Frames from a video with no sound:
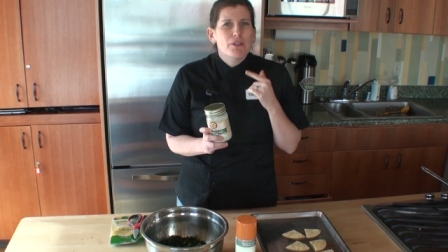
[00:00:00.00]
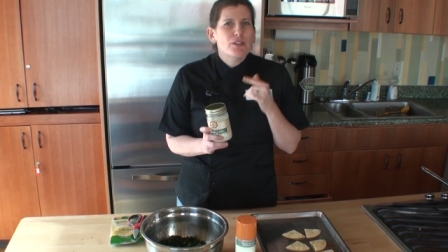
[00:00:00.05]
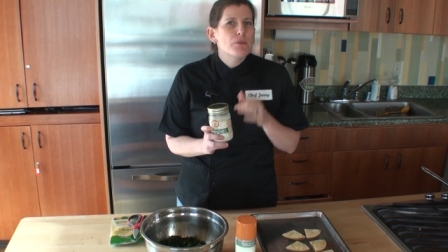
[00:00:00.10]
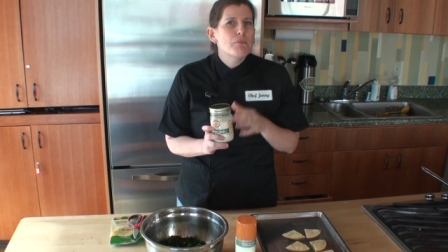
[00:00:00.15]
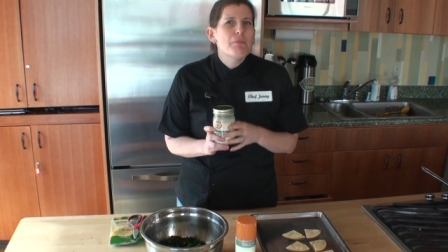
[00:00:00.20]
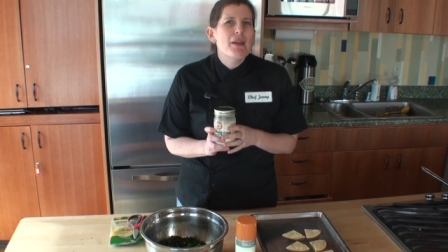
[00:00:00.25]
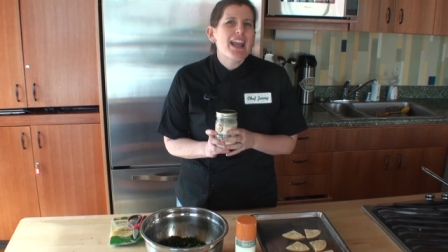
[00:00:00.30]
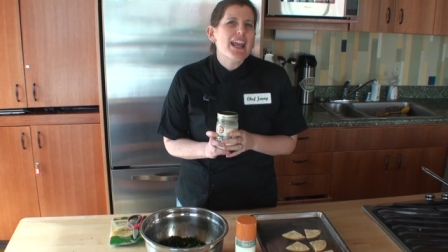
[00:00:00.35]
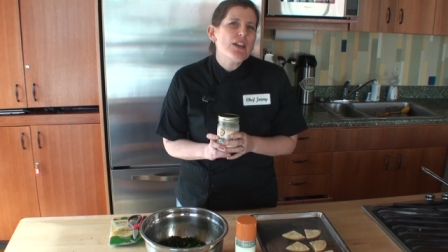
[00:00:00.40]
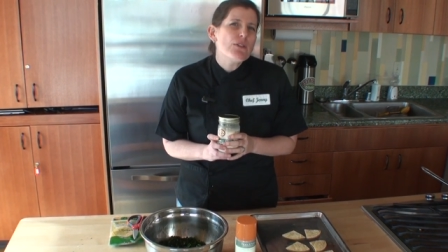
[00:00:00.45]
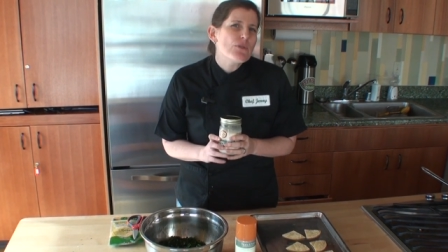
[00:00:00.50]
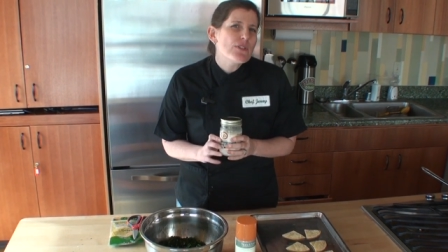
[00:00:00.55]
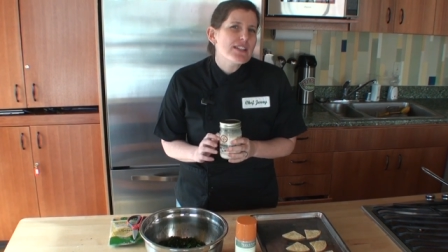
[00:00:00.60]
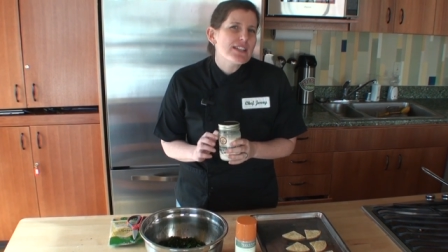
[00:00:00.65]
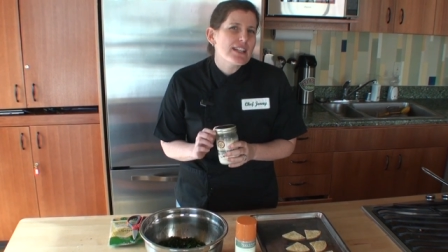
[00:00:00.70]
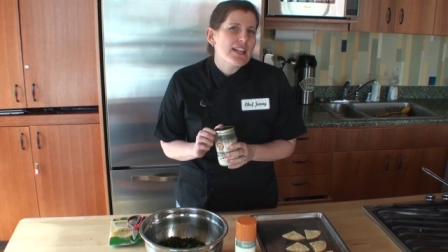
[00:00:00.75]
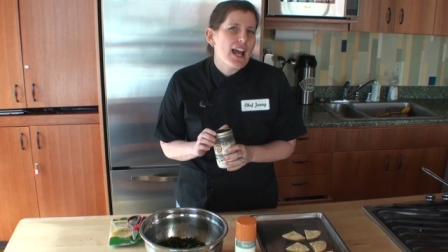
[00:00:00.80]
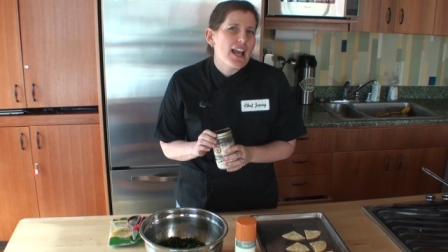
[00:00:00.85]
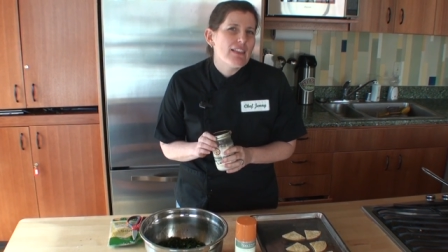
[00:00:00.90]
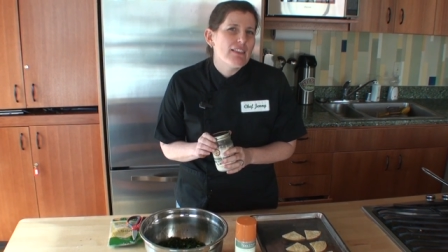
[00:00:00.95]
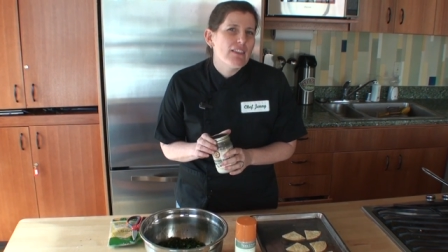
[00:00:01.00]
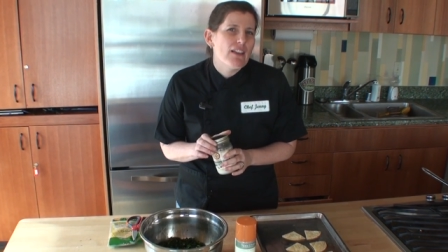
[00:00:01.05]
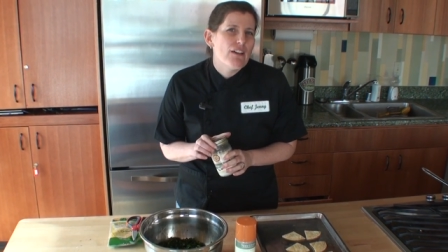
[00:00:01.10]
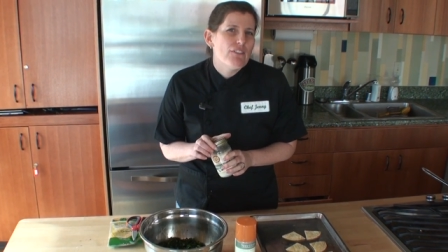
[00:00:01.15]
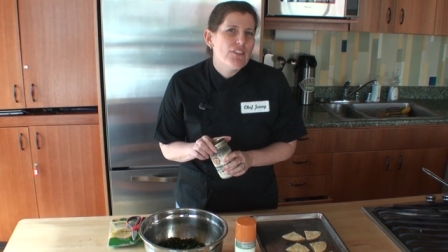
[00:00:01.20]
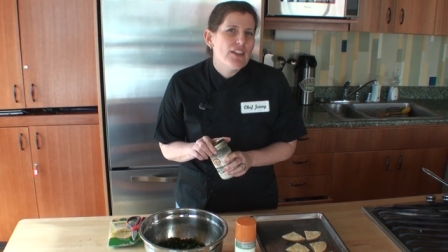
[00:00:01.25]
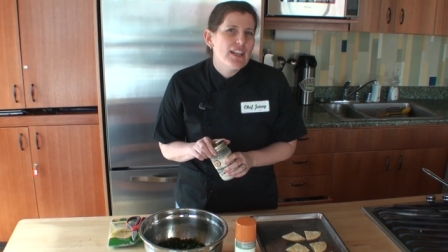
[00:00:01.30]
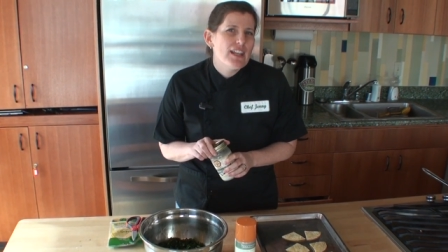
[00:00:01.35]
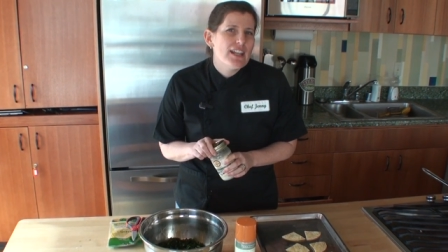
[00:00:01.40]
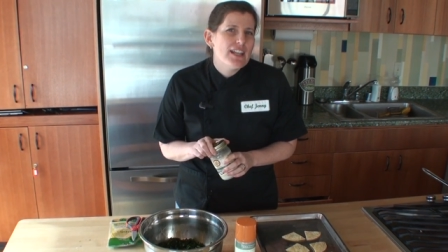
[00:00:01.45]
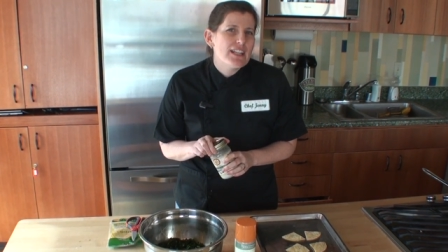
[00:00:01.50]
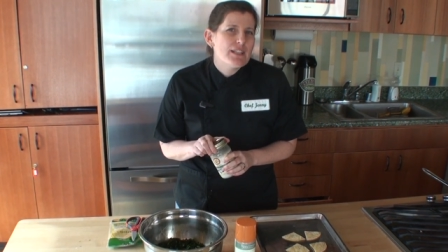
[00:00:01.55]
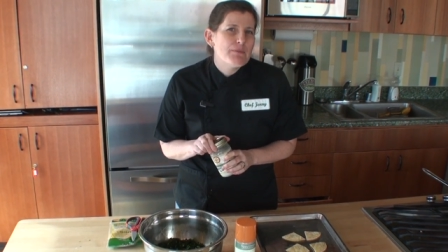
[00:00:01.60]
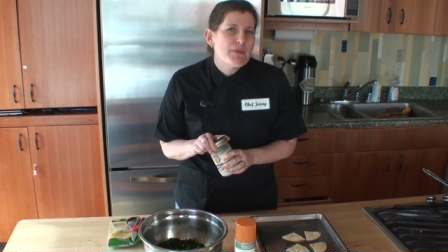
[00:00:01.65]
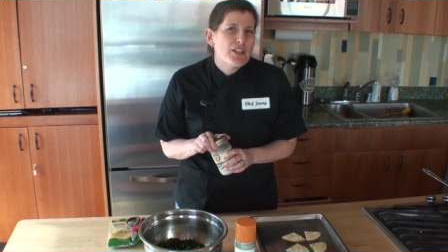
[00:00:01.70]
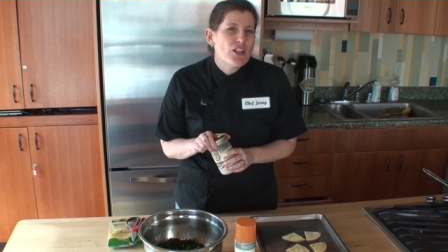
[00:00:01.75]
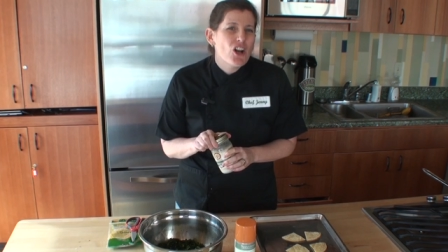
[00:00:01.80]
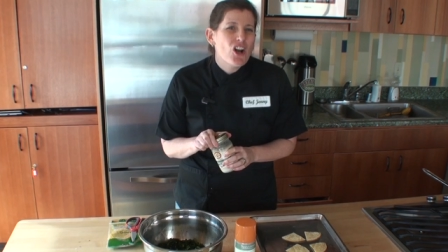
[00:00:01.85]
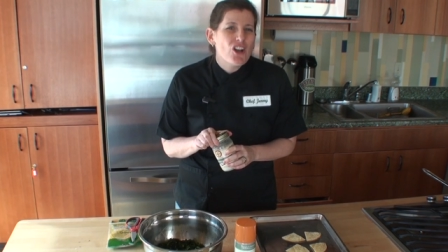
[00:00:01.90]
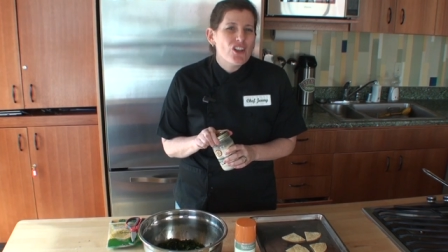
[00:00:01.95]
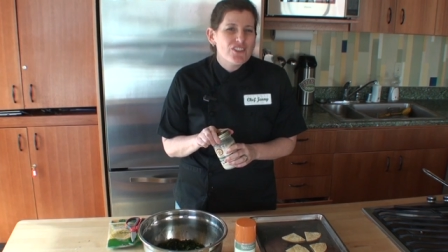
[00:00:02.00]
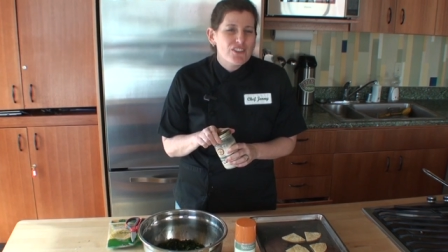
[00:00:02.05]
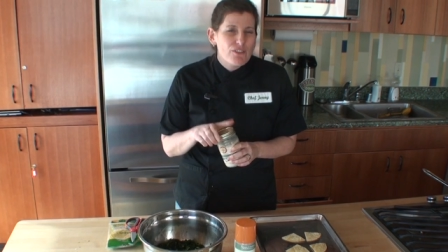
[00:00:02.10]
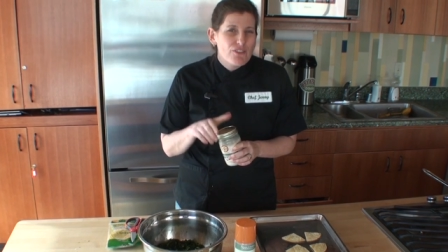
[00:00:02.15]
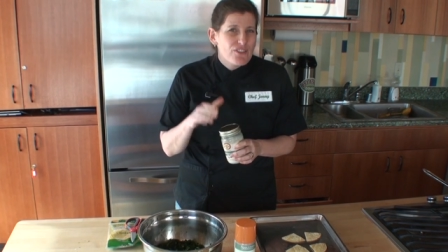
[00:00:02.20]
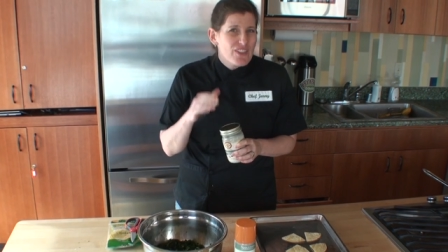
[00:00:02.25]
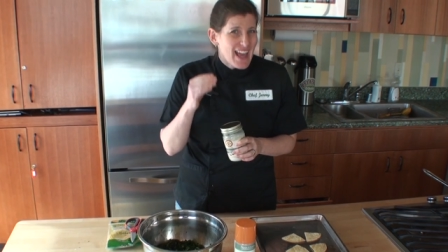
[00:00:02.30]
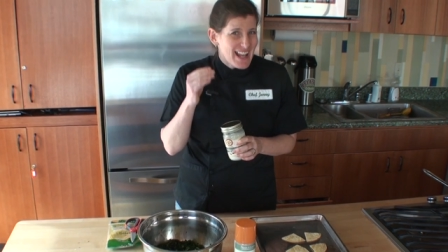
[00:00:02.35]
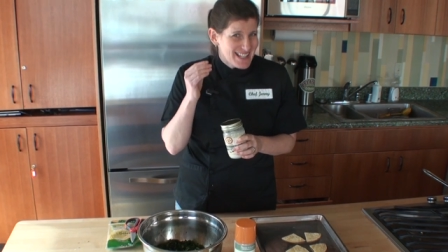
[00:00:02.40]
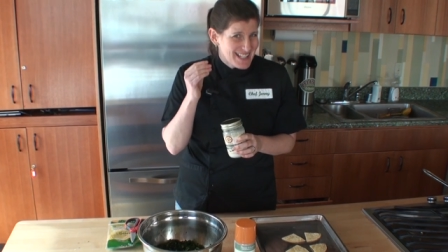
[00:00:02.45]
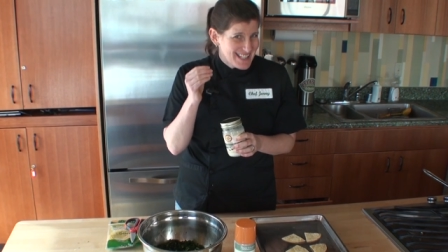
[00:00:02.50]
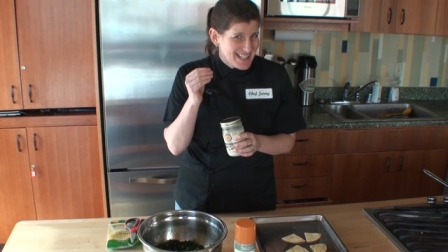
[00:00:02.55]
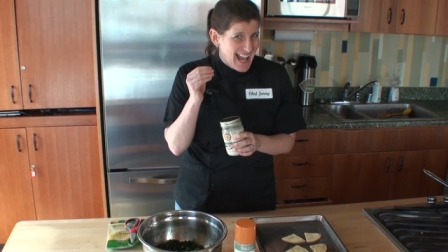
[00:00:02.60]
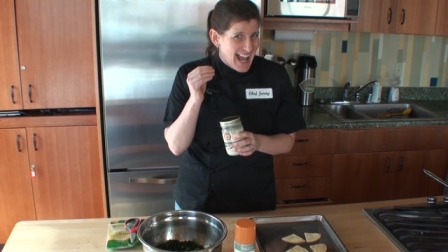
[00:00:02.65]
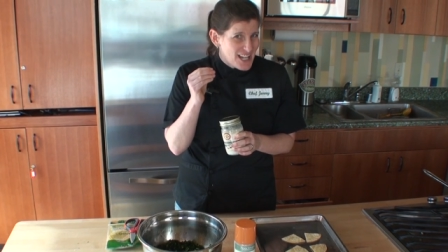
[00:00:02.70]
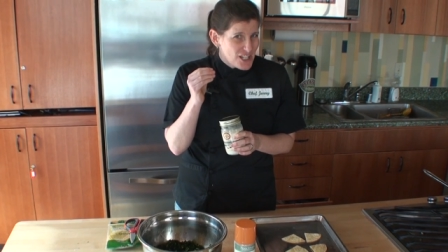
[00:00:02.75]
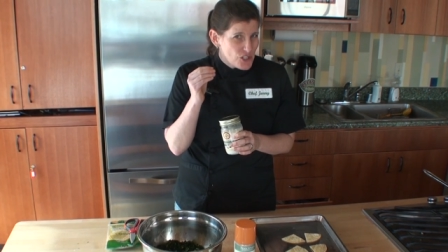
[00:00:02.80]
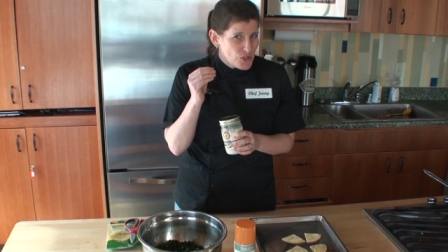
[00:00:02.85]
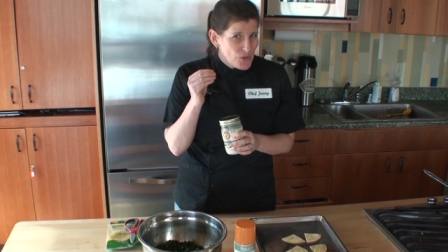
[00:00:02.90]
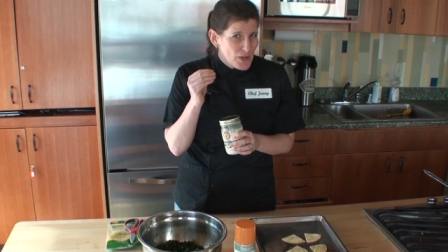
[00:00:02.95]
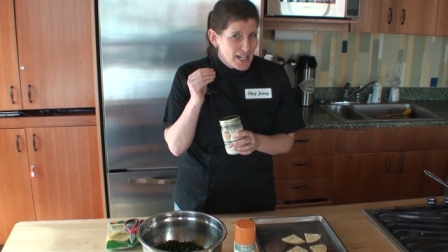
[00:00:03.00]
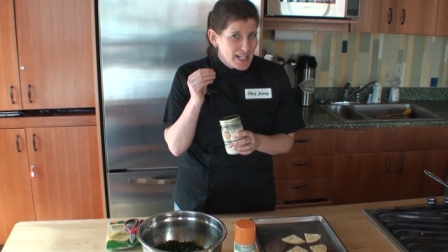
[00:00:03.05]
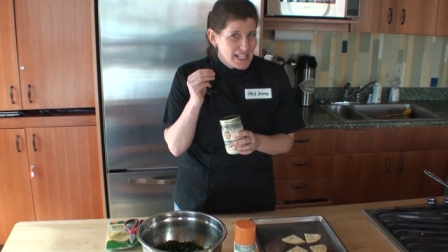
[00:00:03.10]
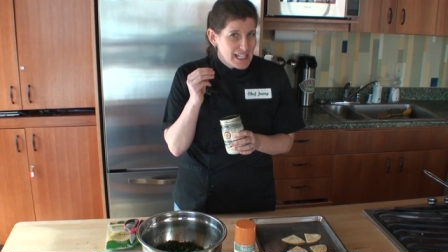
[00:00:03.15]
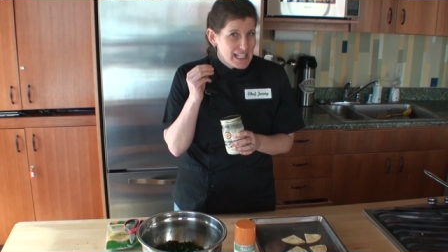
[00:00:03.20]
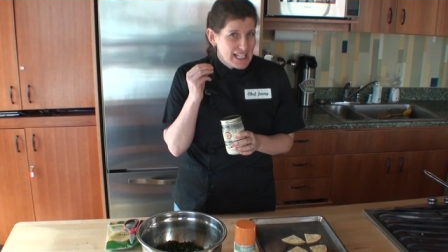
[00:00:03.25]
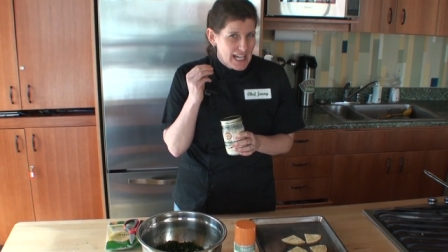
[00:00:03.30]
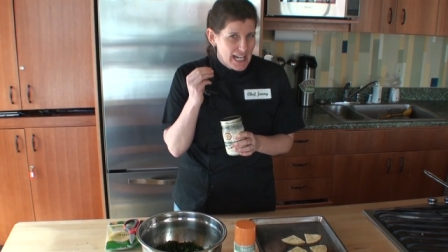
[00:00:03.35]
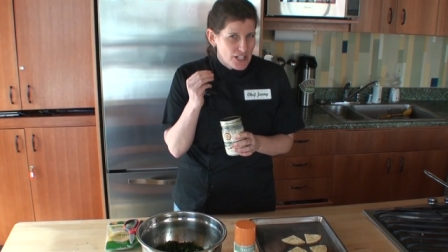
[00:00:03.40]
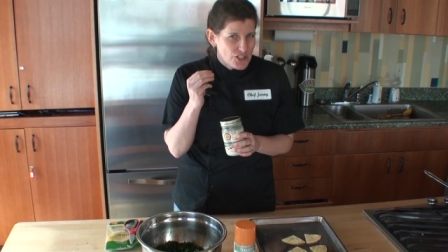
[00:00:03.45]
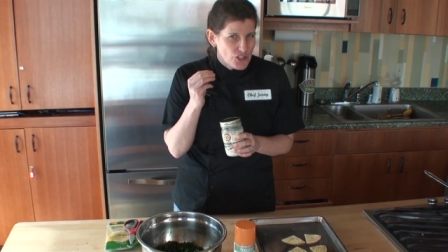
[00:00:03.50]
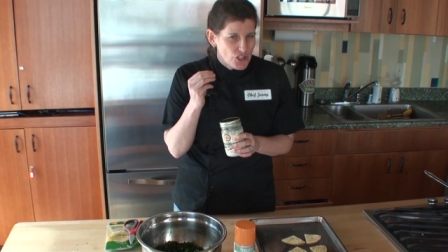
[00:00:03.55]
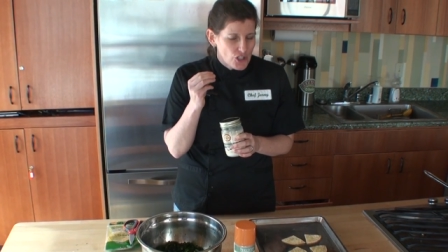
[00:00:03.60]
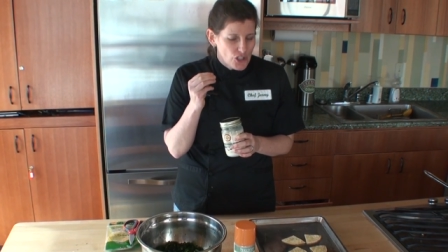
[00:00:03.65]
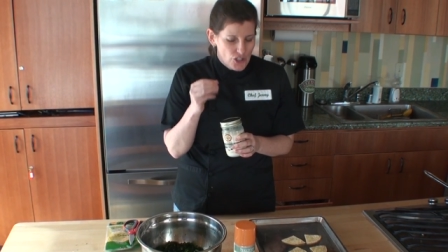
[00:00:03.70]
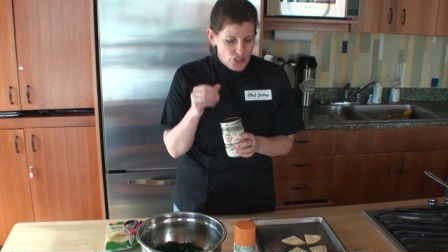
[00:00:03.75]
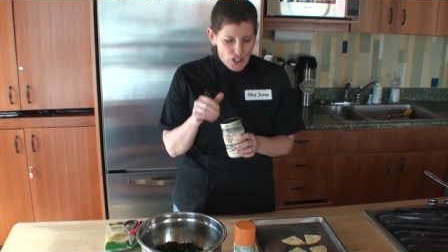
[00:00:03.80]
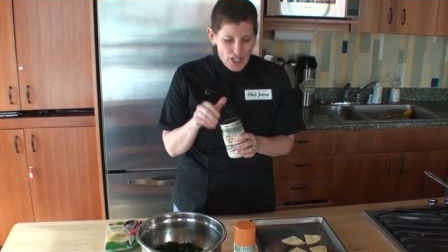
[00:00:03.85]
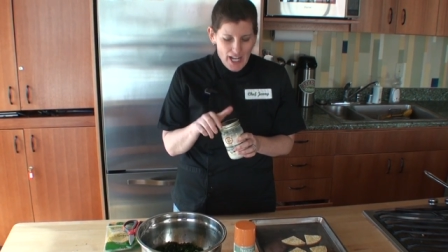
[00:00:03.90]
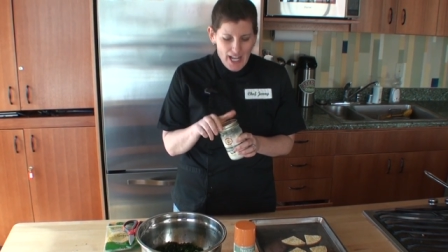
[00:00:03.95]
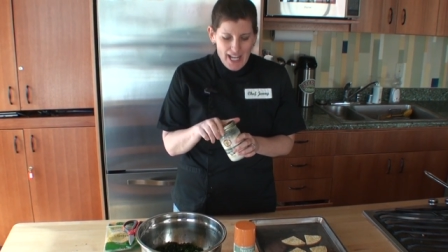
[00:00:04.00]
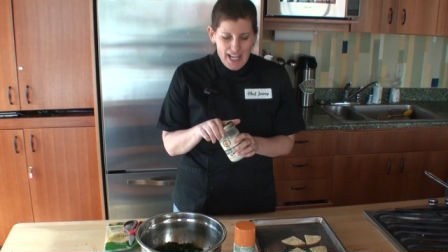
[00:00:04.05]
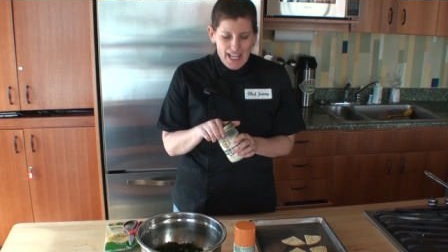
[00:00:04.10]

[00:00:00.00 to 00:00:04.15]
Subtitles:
But the main reason I love it is because of that saturated nature.